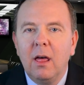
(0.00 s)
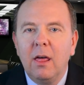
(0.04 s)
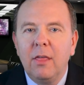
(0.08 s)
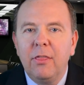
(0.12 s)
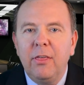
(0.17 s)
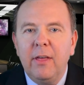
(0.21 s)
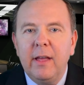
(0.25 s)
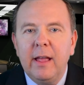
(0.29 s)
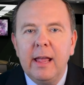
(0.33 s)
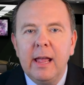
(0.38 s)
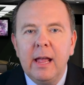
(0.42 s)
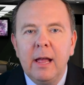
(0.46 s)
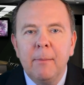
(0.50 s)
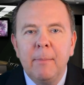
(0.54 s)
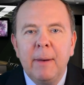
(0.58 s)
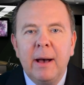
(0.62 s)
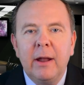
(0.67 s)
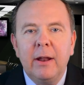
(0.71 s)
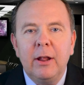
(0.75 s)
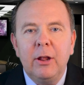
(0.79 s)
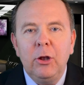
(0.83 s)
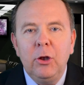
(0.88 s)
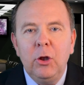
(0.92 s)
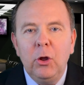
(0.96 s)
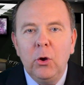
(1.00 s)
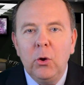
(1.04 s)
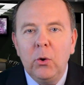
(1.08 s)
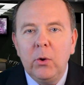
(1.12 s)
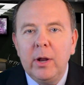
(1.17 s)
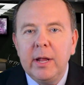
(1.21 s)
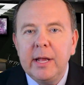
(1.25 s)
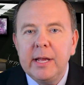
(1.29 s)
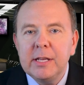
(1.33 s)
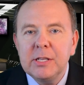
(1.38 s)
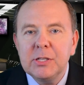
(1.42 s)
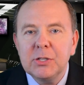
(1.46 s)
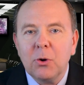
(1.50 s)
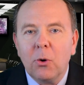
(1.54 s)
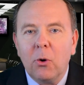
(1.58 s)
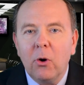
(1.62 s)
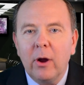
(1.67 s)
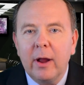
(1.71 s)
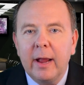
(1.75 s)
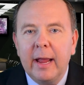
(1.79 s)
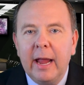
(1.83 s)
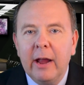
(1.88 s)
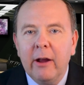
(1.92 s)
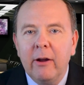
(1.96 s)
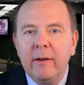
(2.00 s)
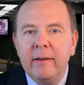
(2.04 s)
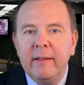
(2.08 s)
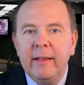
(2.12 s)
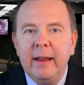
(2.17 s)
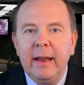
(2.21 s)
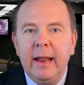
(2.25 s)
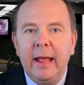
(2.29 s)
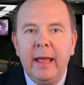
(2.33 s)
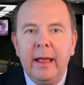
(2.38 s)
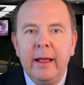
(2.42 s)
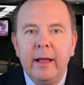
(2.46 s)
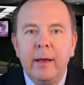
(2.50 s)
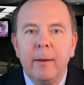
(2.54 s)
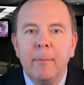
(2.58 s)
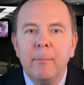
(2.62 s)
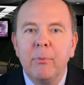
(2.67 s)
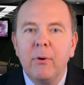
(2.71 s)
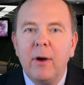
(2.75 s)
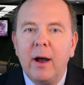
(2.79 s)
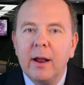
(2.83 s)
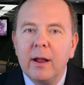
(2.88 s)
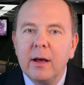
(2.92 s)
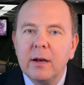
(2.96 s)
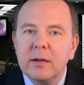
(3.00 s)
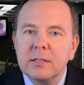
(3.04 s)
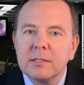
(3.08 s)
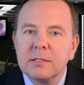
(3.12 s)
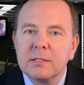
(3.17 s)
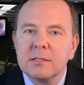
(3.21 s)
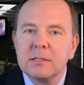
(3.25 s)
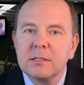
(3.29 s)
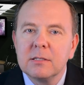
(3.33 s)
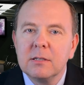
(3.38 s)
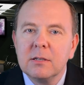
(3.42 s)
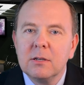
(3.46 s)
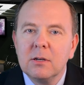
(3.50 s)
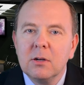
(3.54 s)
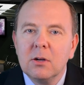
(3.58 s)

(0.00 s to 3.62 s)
Thinking about annuities or guaranteed income products?